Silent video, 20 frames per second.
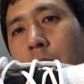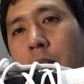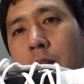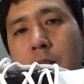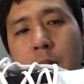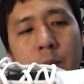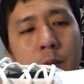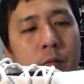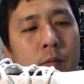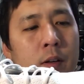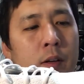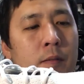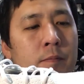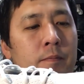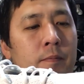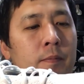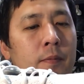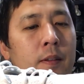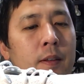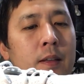type of a
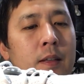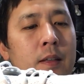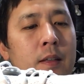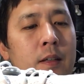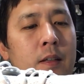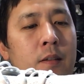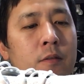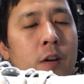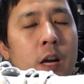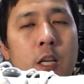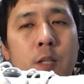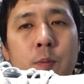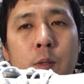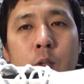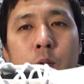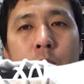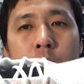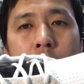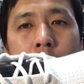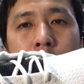cross
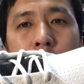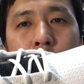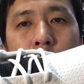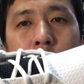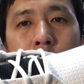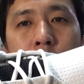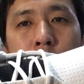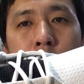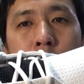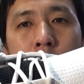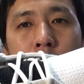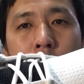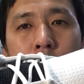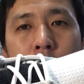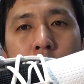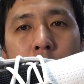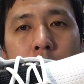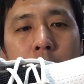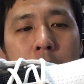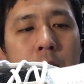between an engineered mesh
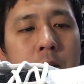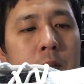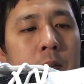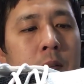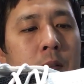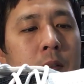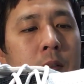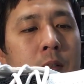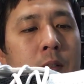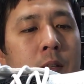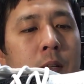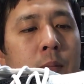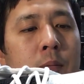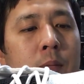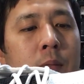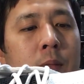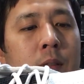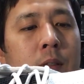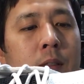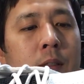and
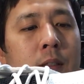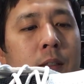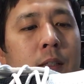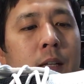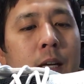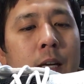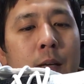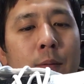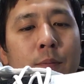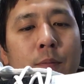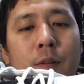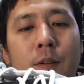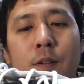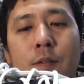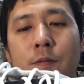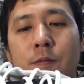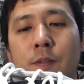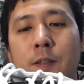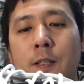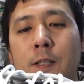some type
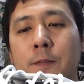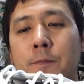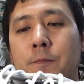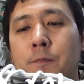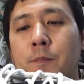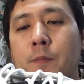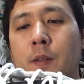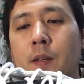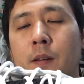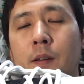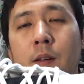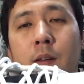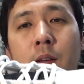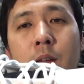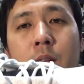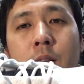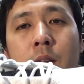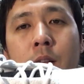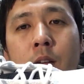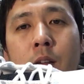of
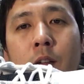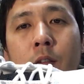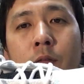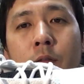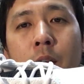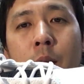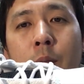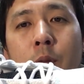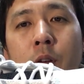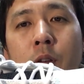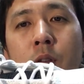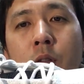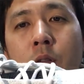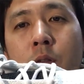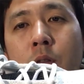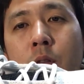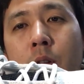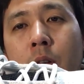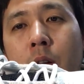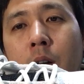knit or fabric
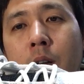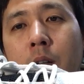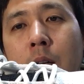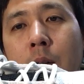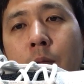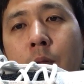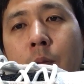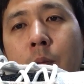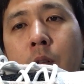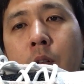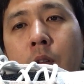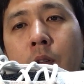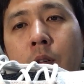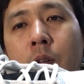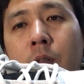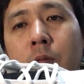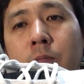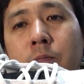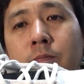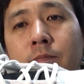jacquard type of
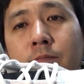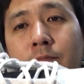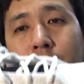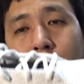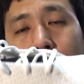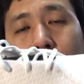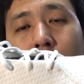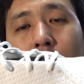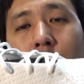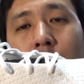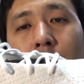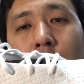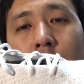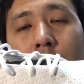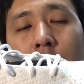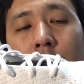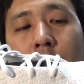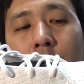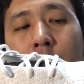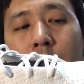material,
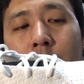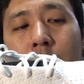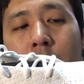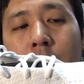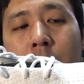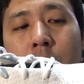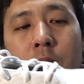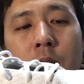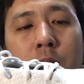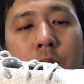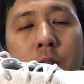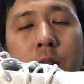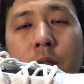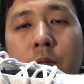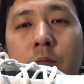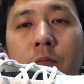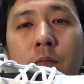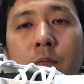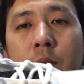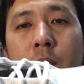and it's decent.
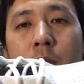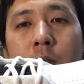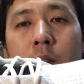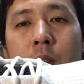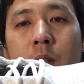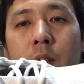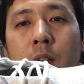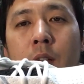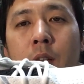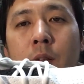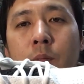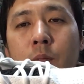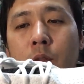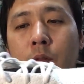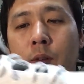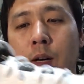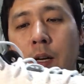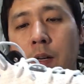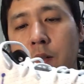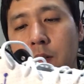It
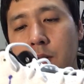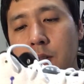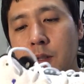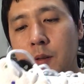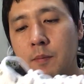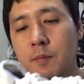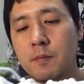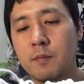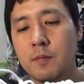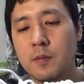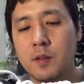provides some